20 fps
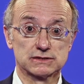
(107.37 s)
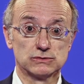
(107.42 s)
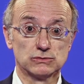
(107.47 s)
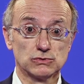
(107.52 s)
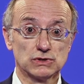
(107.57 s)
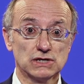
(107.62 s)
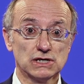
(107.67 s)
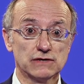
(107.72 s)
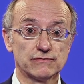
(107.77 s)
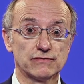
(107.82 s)
to
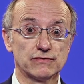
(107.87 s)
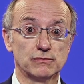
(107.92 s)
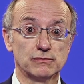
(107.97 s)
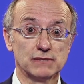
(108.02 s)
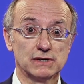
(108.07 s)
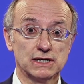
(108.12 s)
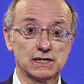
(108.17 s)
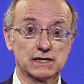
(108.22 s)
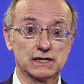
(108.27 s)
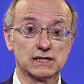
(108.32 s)
give the
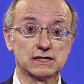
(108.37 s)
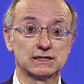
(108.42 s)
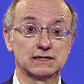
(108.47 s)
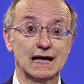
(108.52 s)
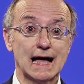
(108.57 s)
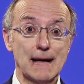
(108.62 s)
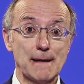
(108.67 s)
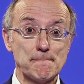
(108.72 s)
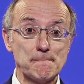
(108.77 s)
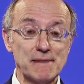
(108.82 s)
market
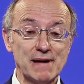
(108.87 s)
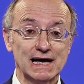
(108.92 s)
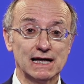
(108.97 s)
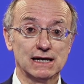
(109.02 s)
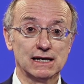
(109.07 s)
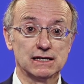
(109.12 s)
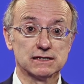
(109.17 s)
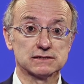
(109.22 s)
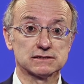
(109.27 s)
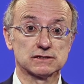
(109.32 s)
a
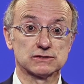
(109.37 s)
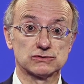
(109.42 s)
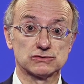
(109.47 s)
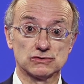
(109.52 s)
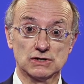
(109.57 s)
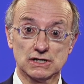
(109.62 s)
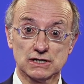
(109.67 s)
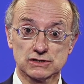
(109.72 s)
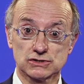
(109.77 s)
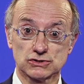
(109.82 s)
balanced
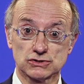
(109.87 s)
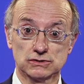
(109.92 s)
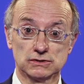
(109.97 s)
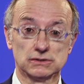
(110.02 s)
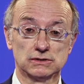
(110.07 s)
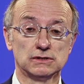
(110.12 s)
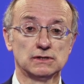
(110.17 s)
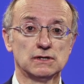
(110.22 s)
structure